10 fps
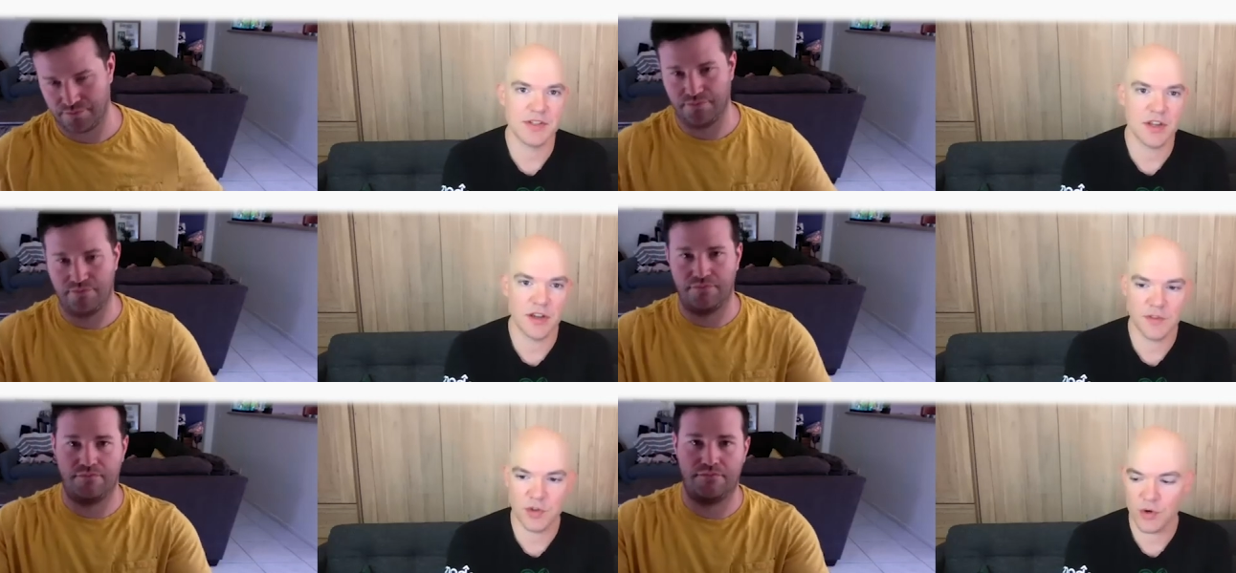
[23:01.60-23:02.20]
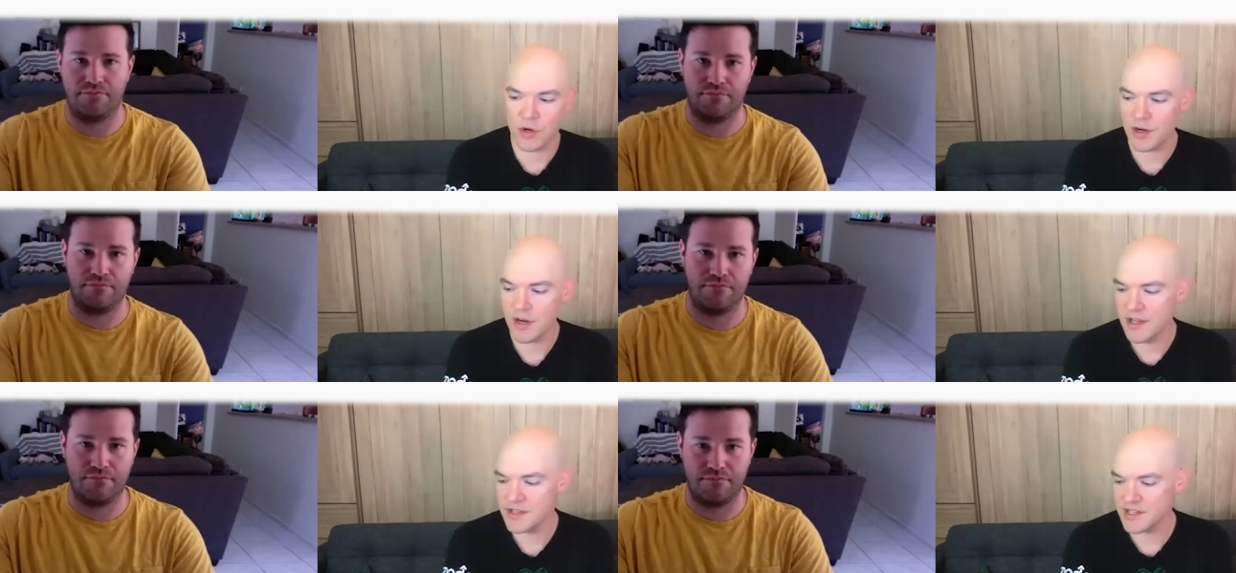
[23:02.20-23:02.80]
Speaker 1: of your
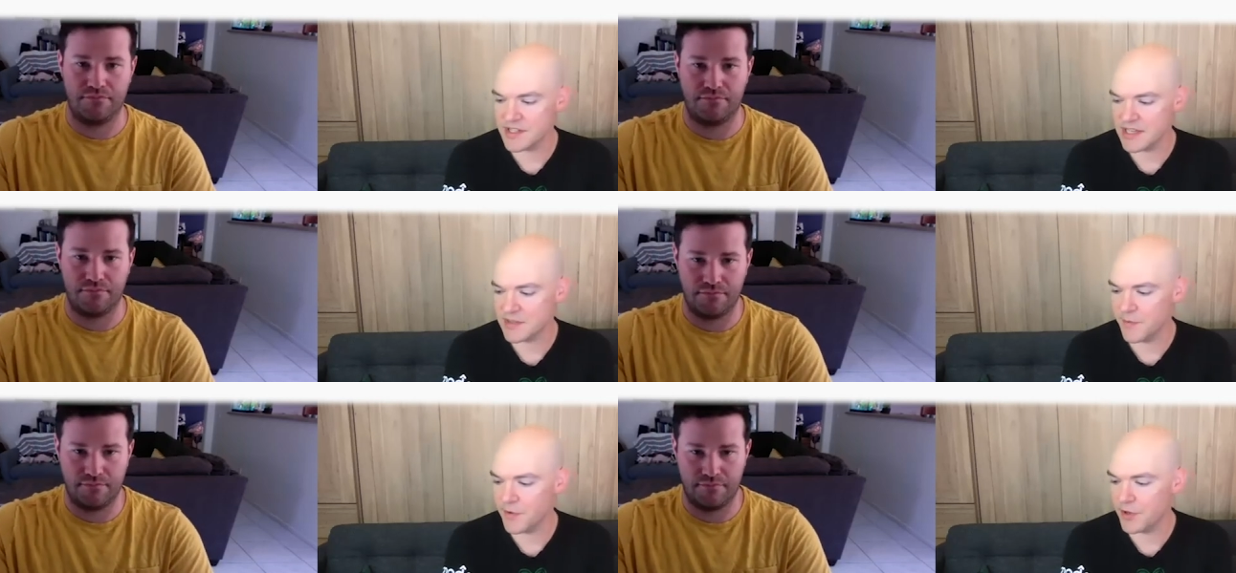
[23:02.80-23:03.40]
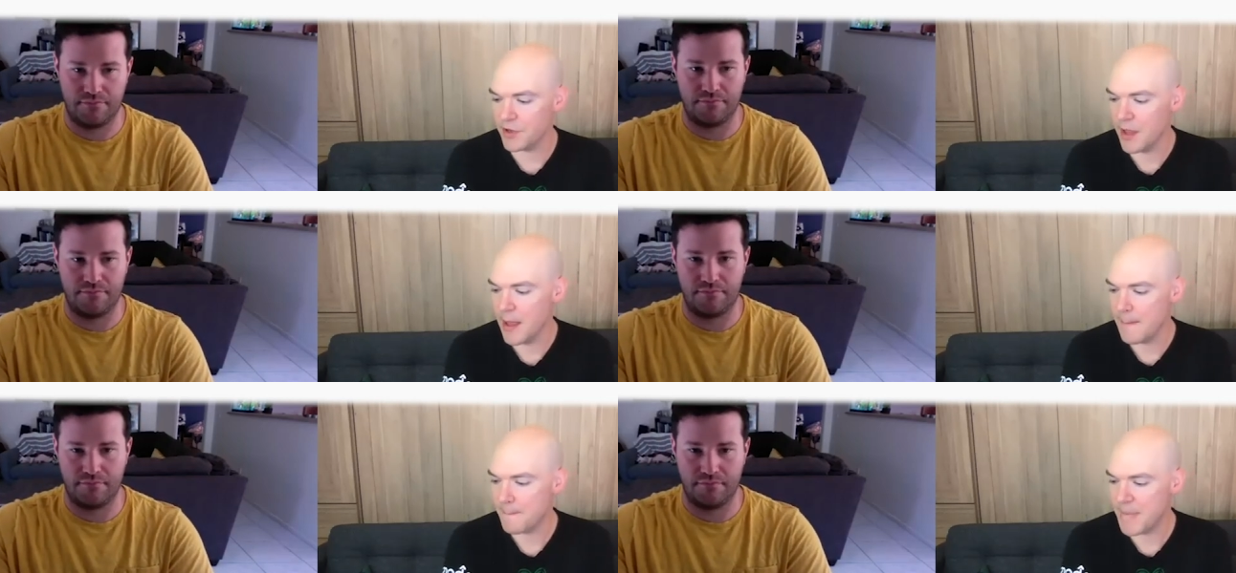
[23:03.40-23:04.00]
Successful
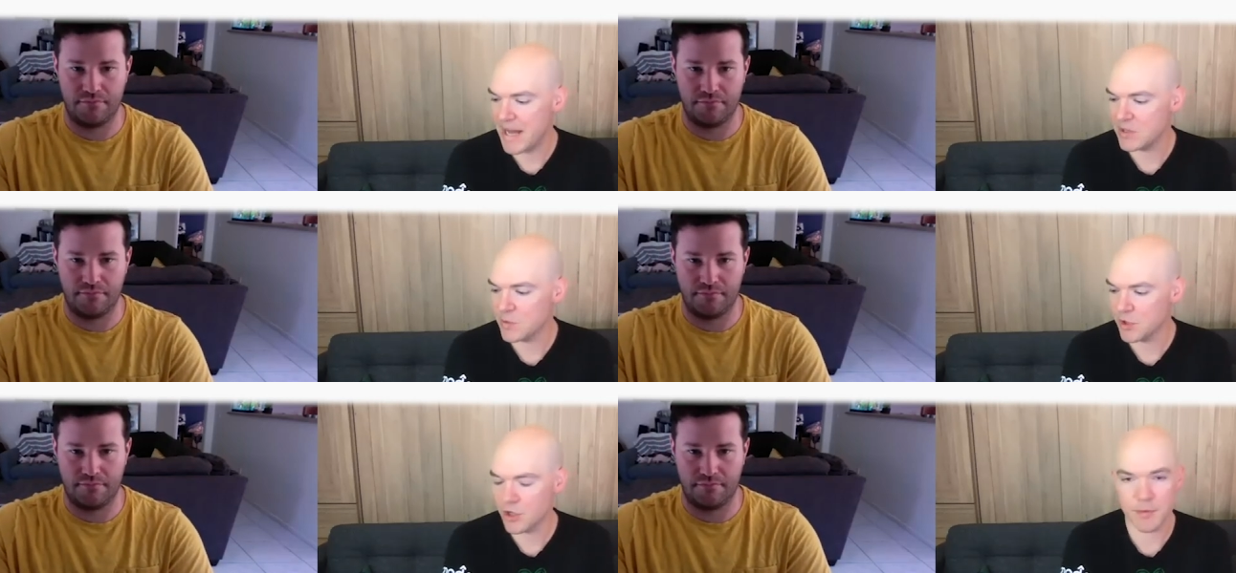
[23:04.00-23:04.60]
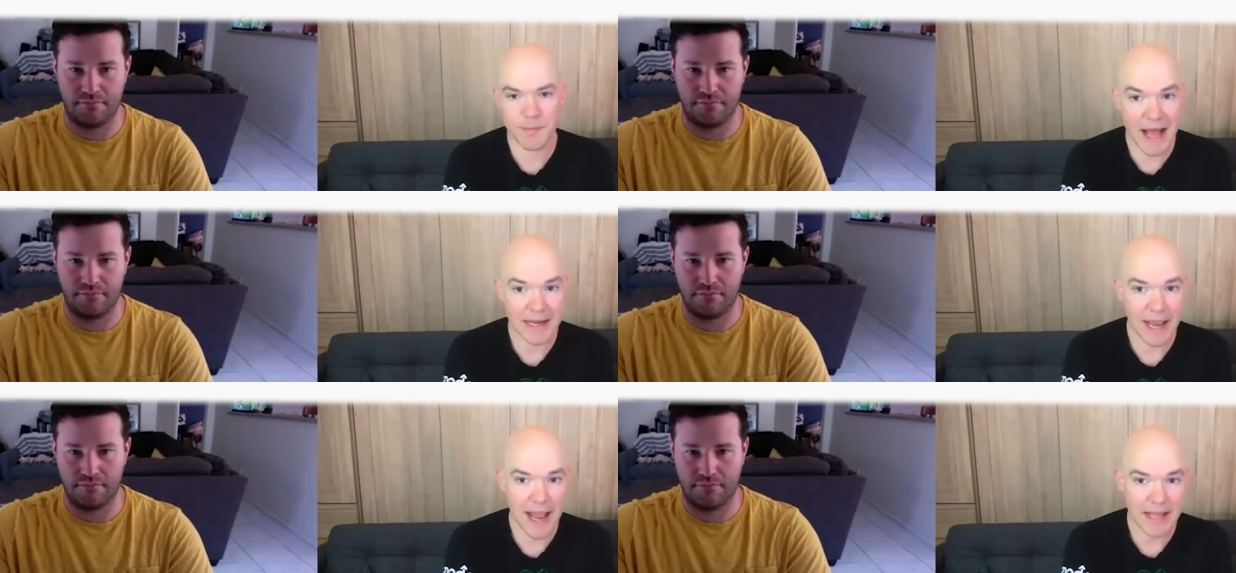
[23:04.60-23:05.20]
Bodyworker
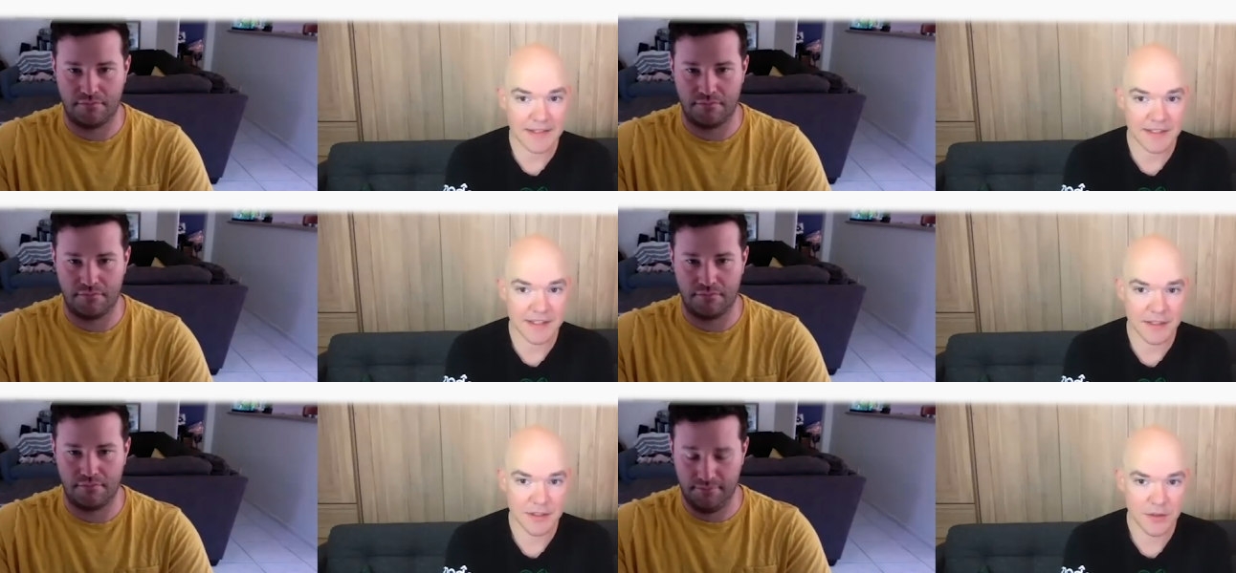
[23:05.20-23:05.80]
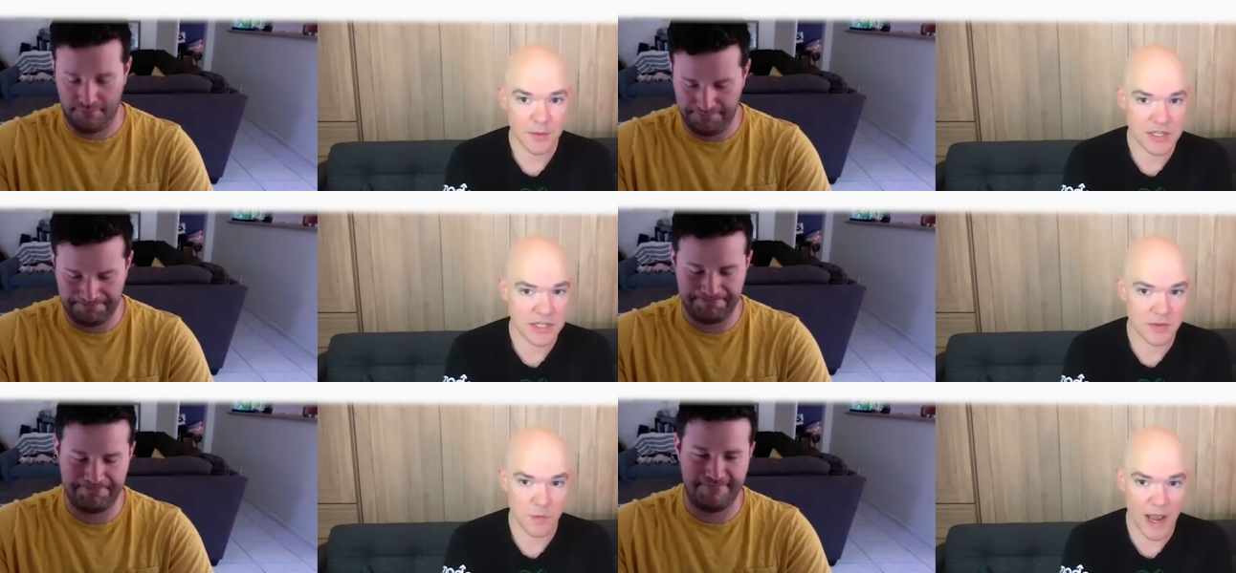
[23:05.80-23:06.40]
podcast, mm-hmm. which
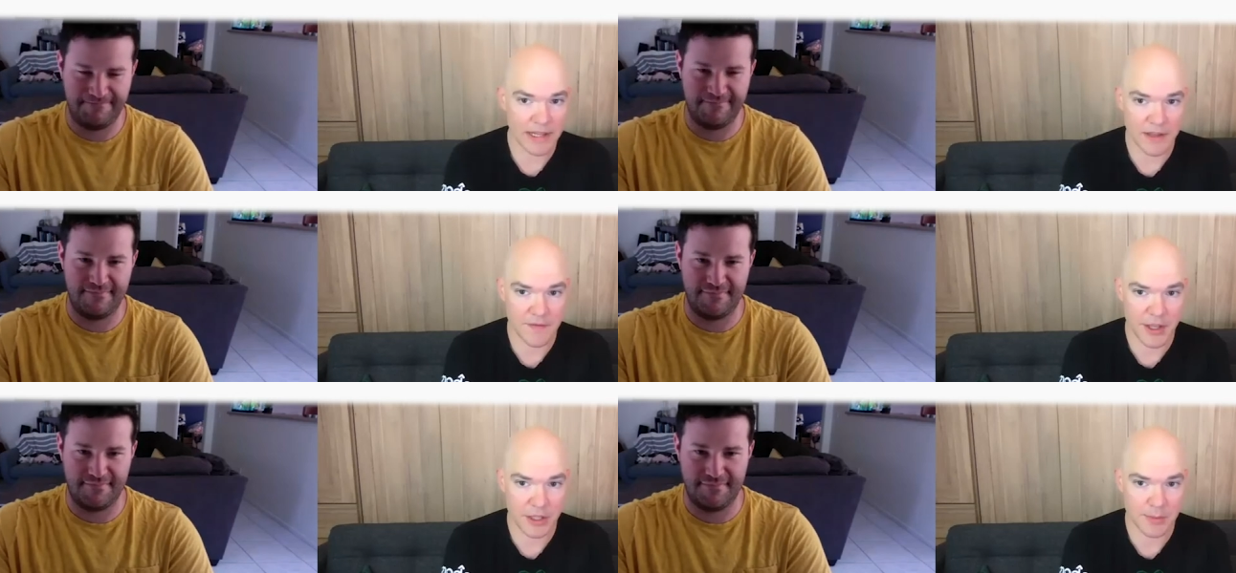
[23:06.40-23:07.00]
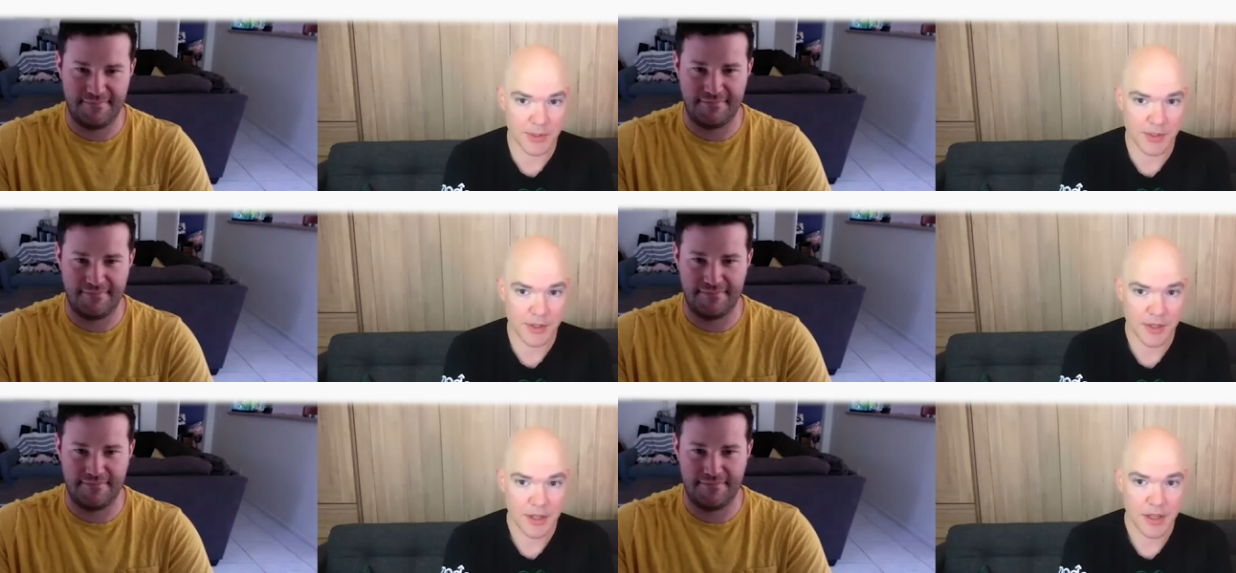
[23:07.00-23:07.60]
is widely available,
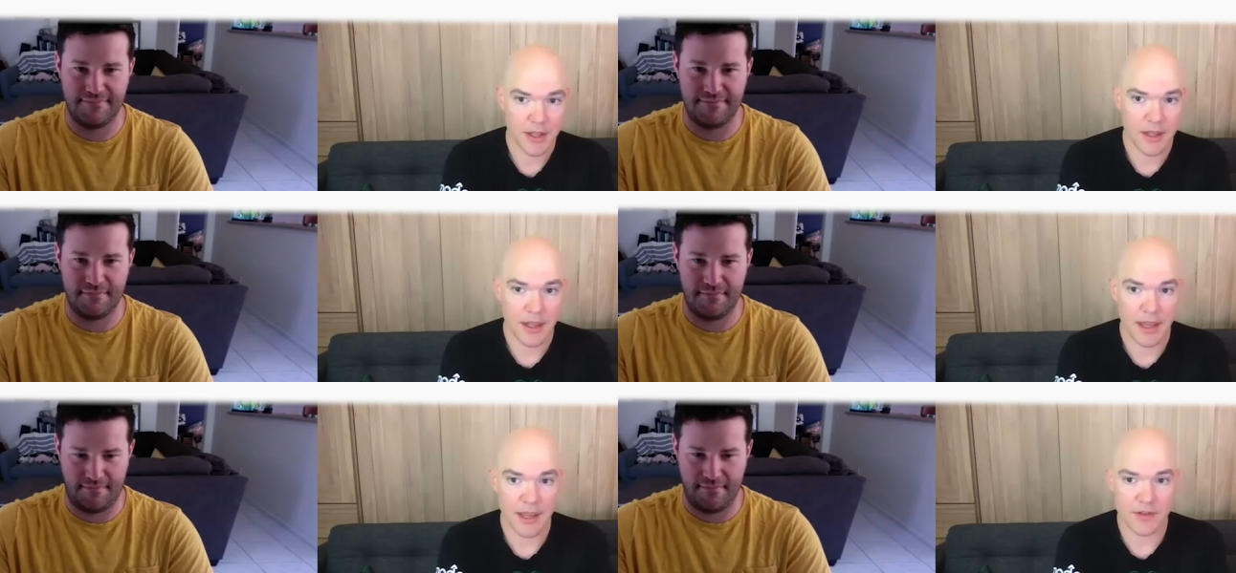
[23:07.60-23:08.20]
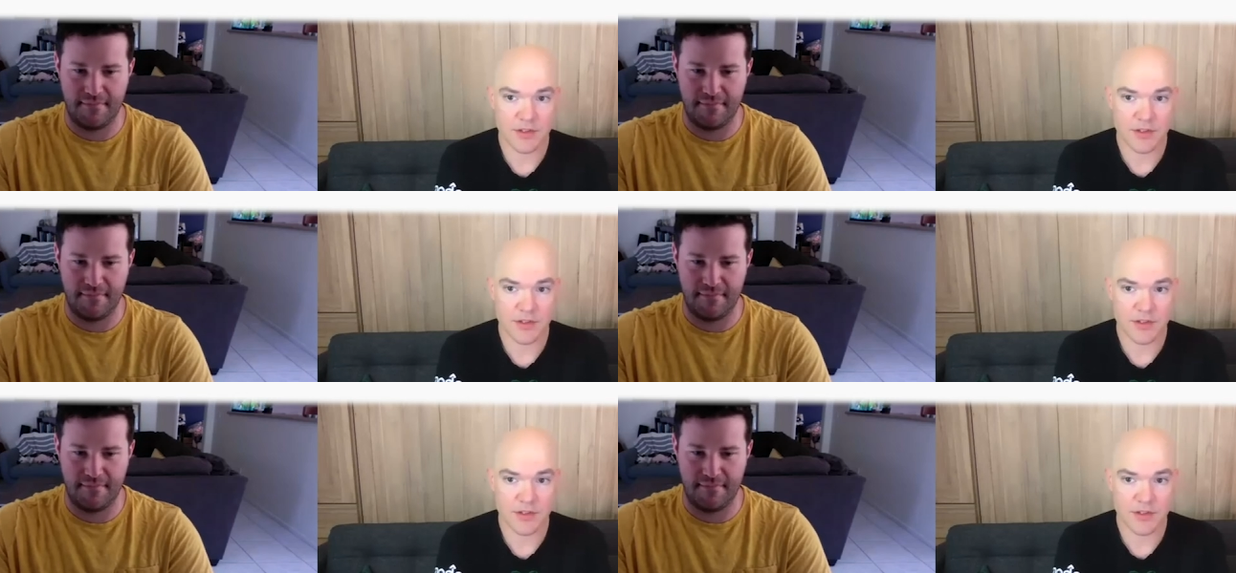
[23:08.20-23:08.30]
and there's